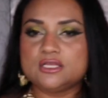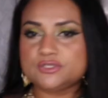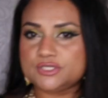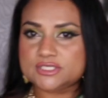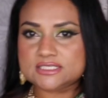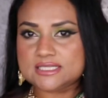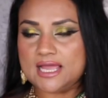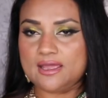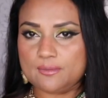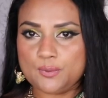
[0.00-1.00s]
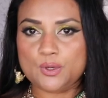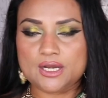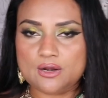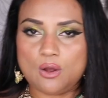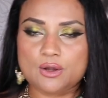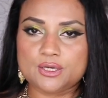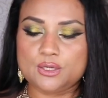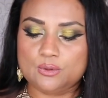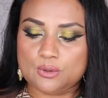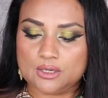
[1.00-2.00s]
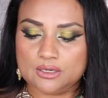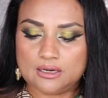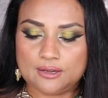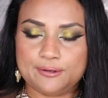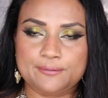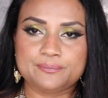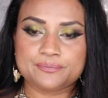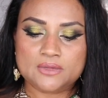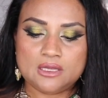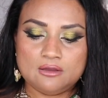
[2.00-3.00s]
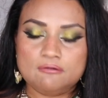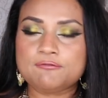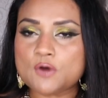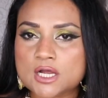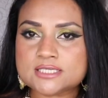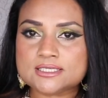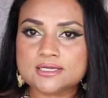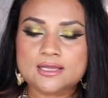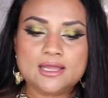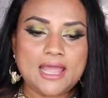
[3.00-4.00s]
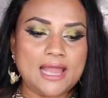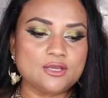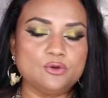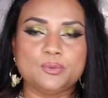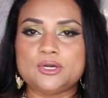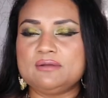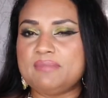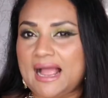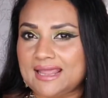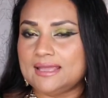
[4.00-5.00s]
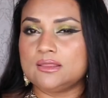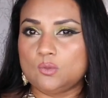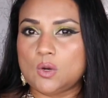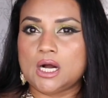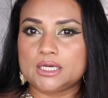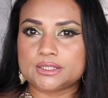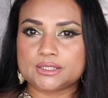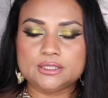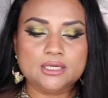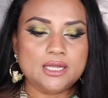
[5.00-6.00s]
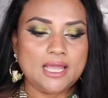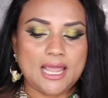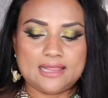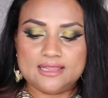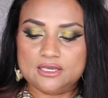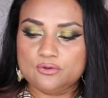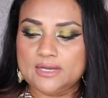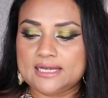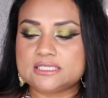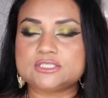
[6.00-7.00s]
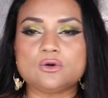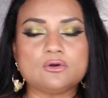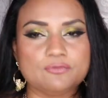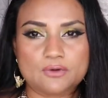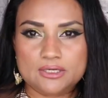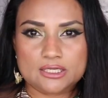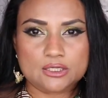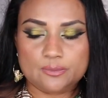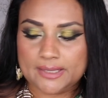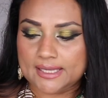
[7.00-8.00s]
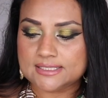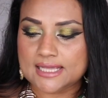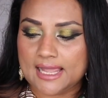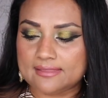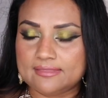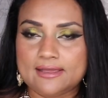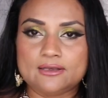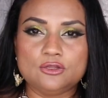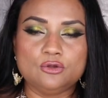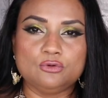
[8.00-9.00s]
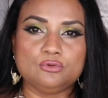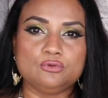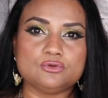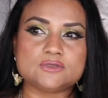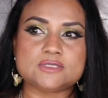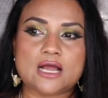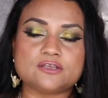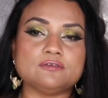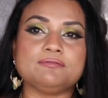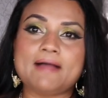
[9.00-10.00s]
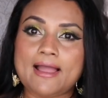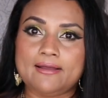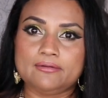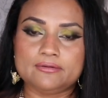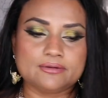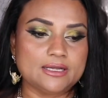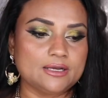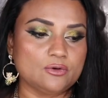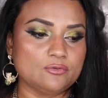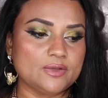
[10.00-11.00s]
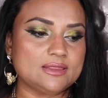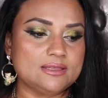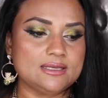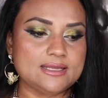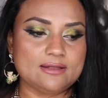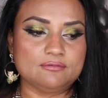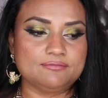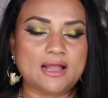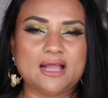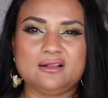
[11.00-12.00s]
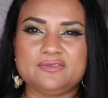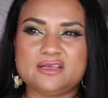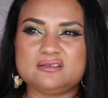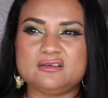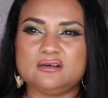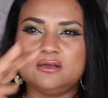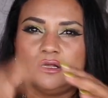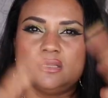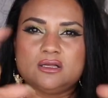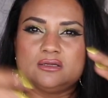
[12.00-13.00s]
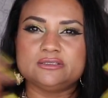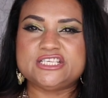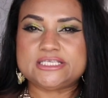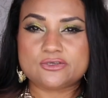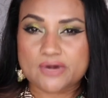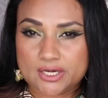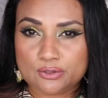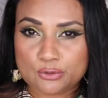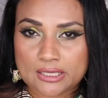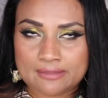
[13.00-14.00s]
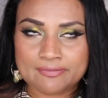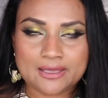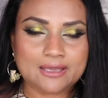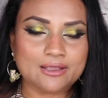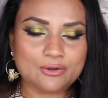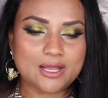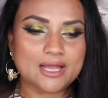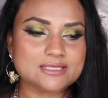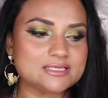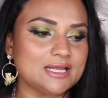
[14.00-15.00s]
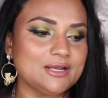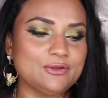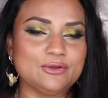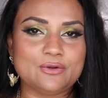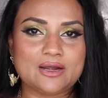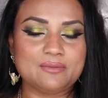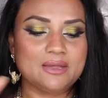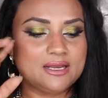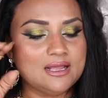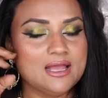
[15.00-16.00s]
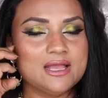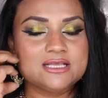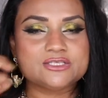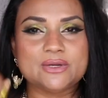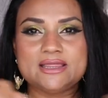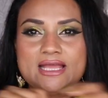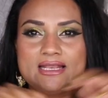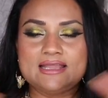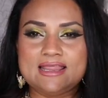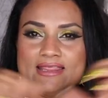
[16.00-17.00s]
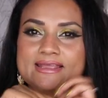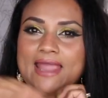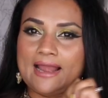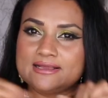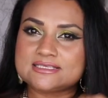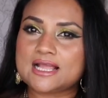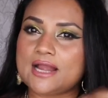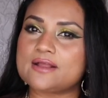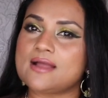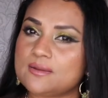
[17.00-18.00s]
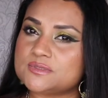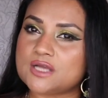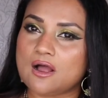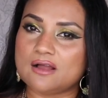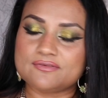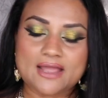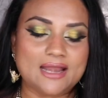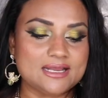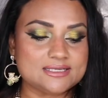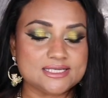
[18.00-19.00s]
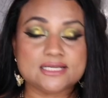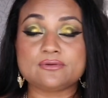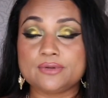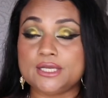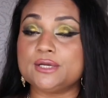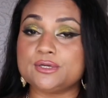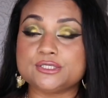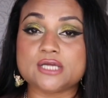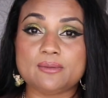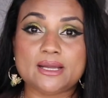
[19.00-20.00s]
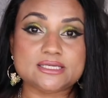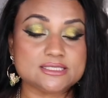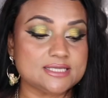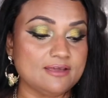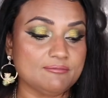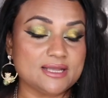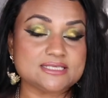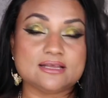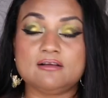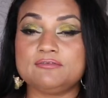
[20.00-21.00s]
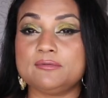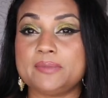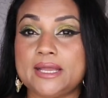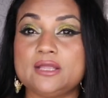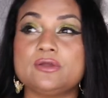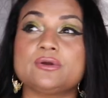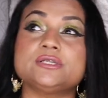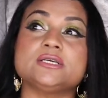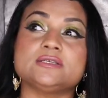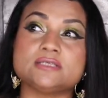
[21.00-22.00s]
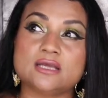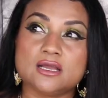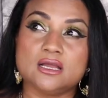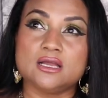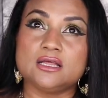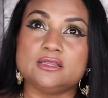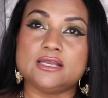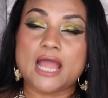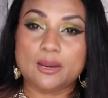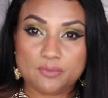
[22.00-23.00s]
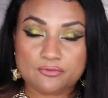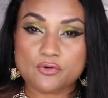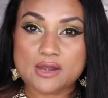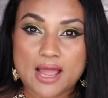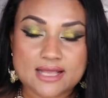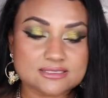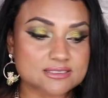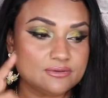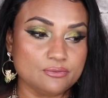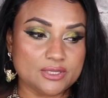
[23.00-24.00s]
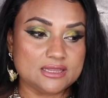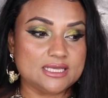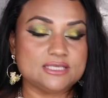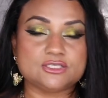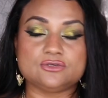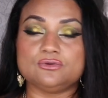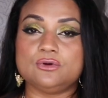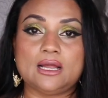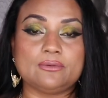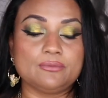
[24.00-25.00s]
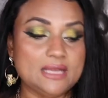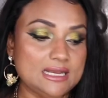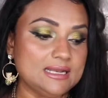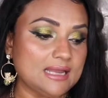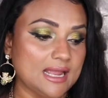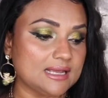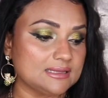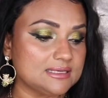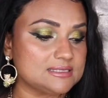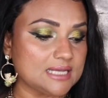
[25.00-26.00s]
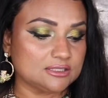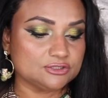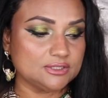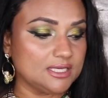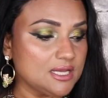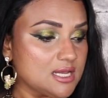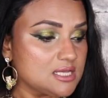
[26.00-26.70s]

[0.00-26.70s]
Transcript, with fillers: So you just like put it on your um, foot and you put it back in the water and then you let it soak for a little bit and then you start to file, you know, with the nail file, the, the cheese grater looking thing, you guys, I know, you know what I mean? So, and then the callus kind of comes off and it did a really good job. I just gave myself a pedicure just the night before last with these two. I really like these actually.